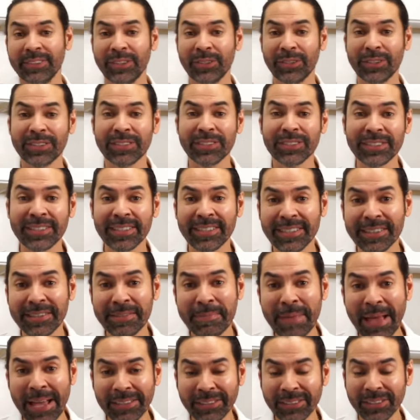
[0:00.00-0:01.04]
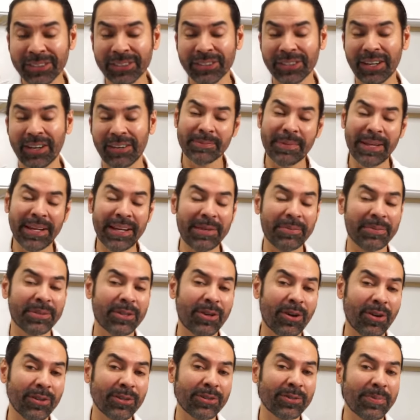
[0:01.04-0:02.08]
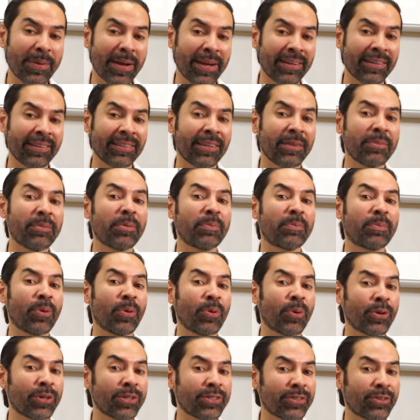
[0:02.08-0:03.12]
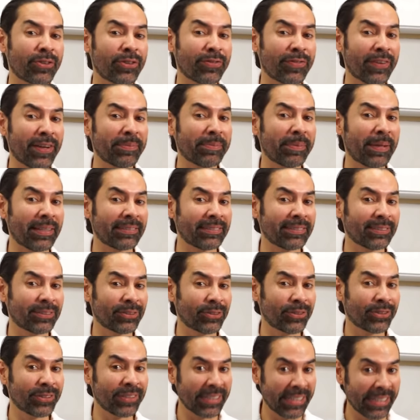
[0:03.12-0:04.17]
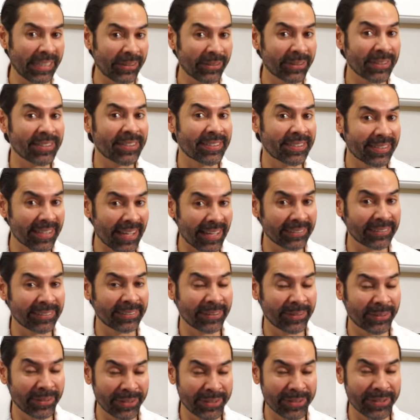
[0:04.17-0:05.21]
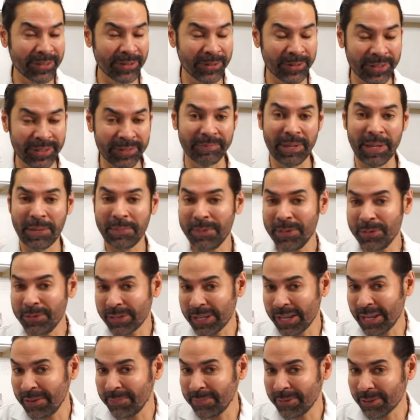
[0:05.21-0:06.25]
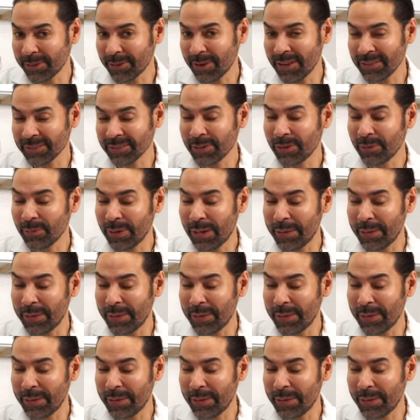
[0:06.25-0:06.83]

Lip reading: you're interested in the magic shop. My name is Carlos Mata. I'm a board certified plastic surgeon here in Scottsdale, Arizona. Maybe you came across our